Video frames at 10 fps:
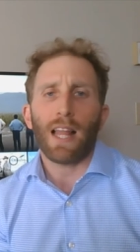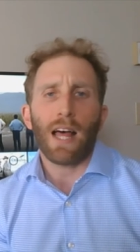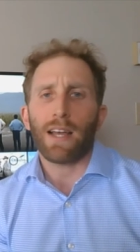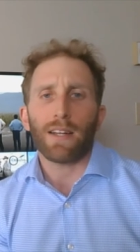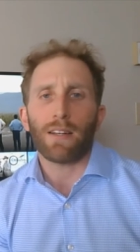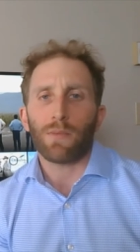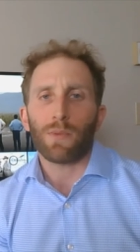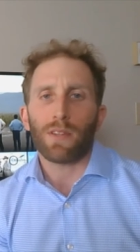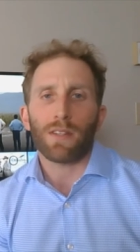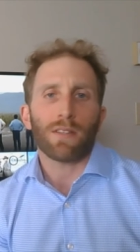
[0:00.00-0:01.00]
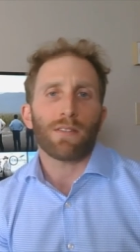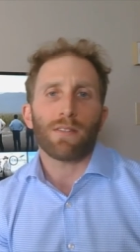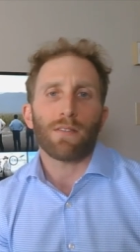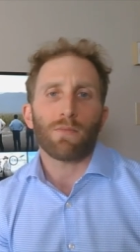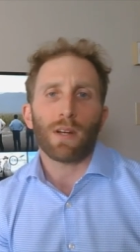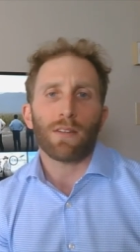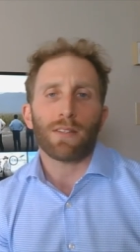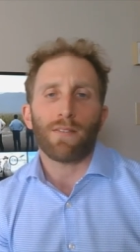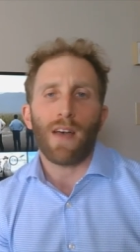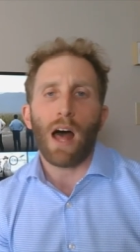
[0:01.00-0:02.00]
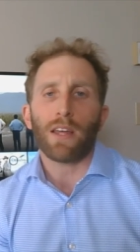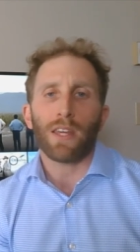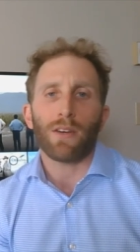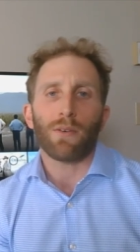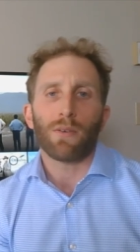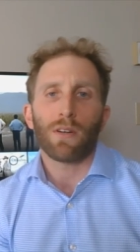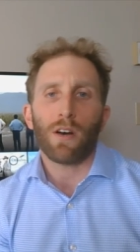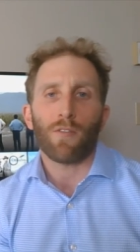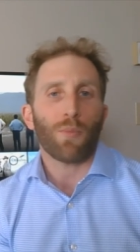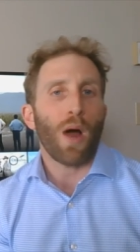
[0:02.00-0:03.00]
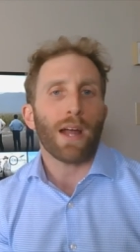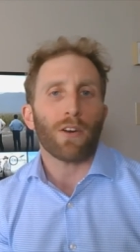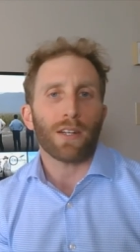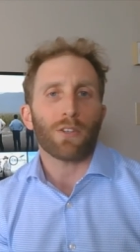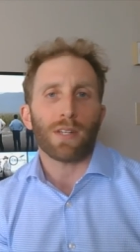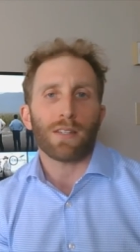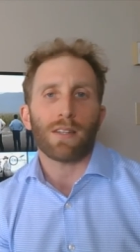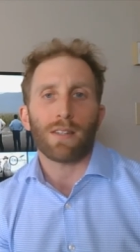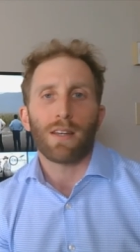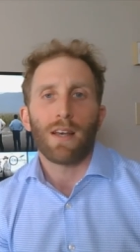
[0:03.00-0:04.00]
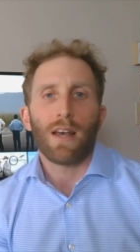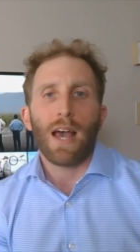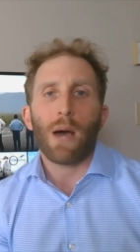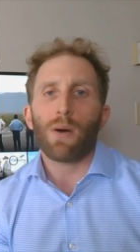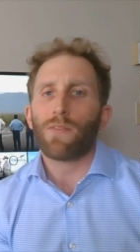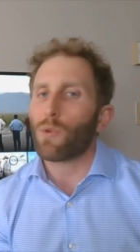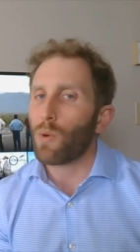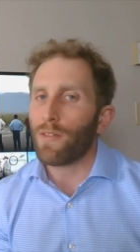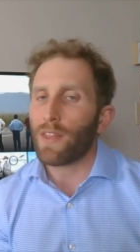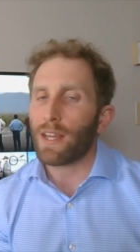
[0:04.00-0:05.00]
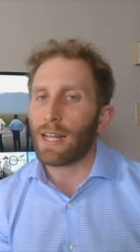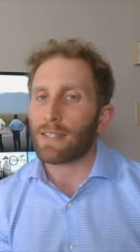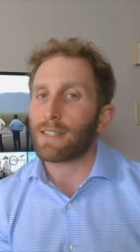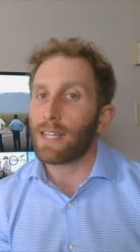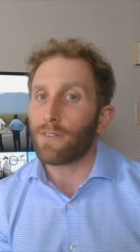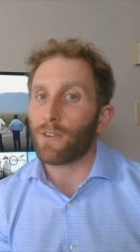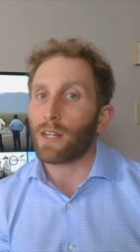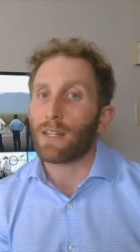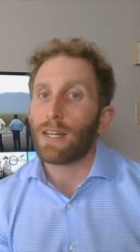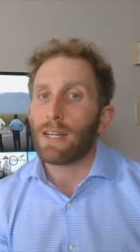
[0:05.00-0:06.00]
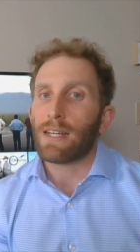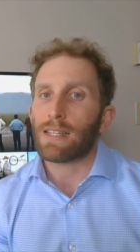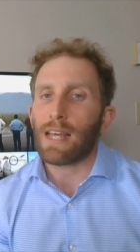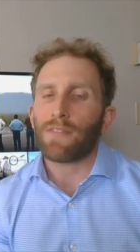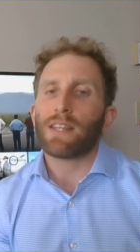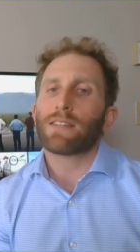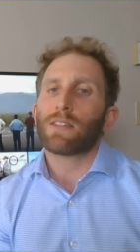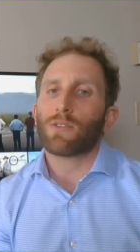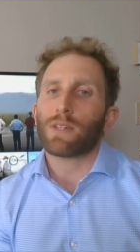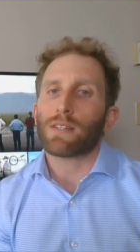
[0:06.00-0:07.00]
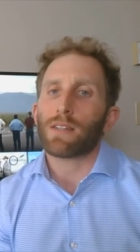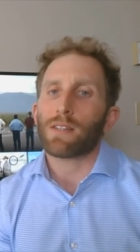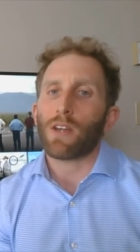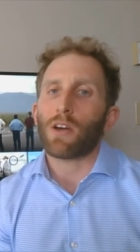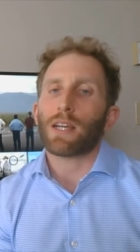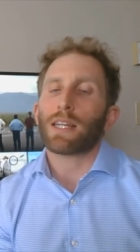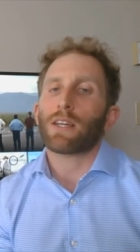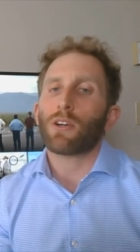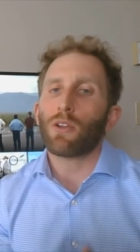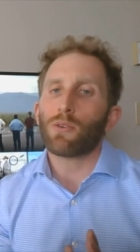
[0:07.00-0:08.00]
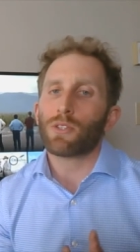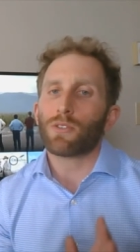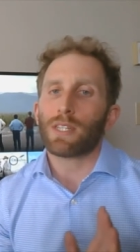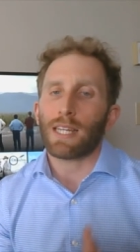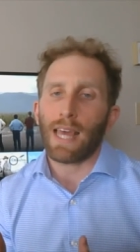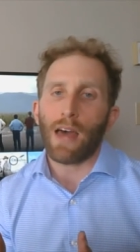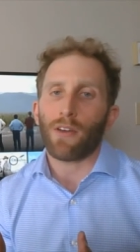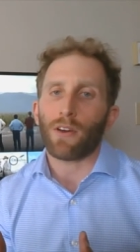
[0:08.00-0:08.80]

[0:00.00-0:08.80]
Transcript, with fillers: line with the relative value of prior increases. However, the one thing that's different is that these increases are getting closer together